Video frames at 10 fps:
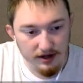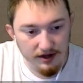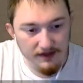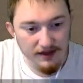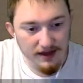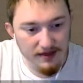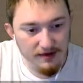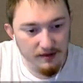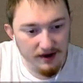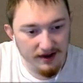In the end,
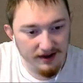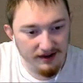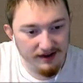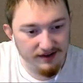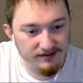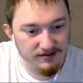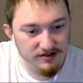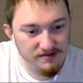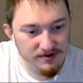though, I asked a stupid